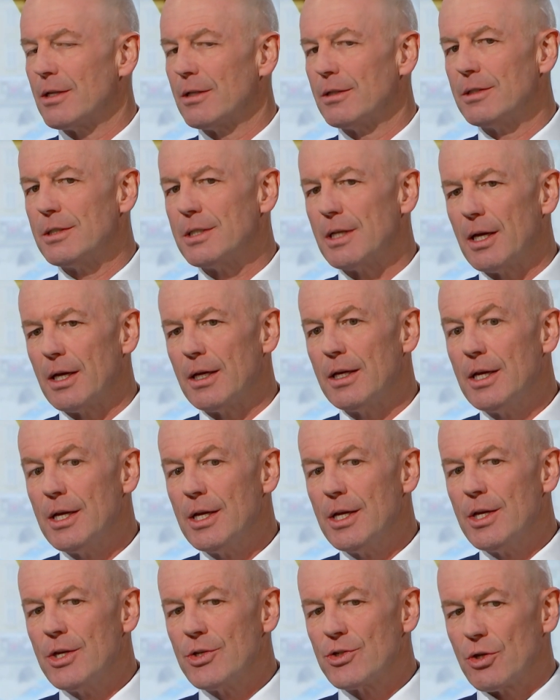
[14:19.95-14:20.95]
And
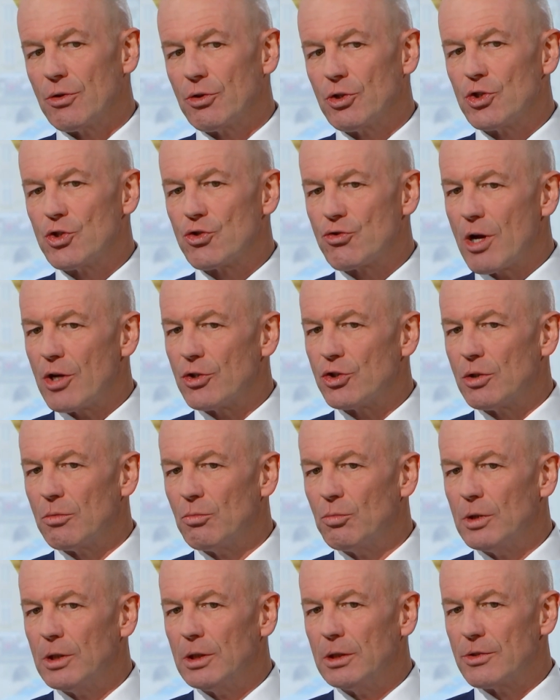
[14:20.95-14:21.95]
so
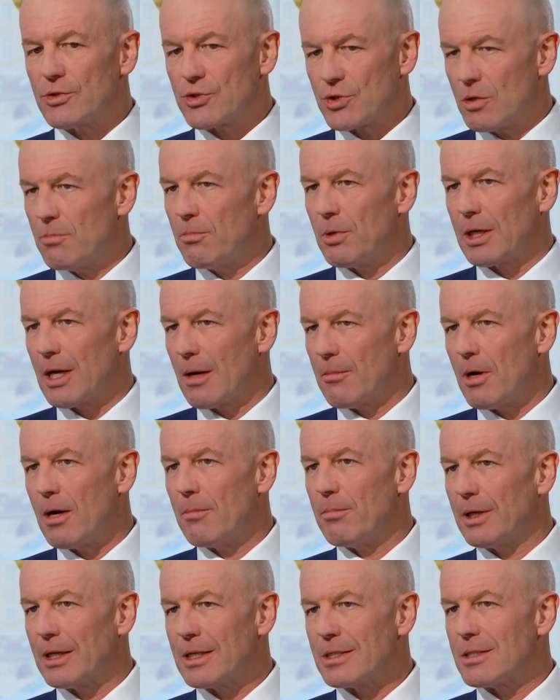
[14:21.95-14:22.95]
construction will soon become
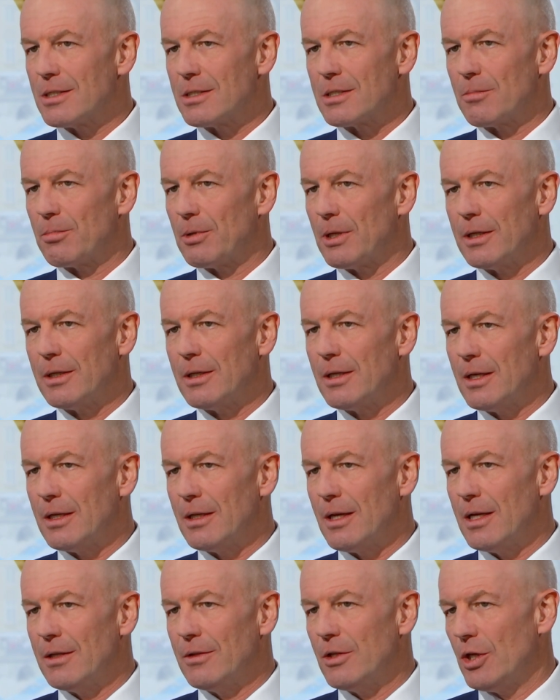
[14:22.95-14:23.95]
our biggest discipline
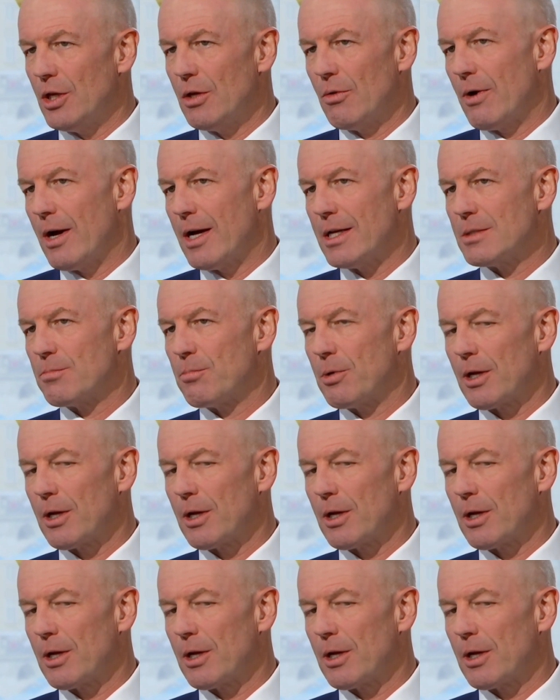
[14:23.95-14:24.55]
in the US.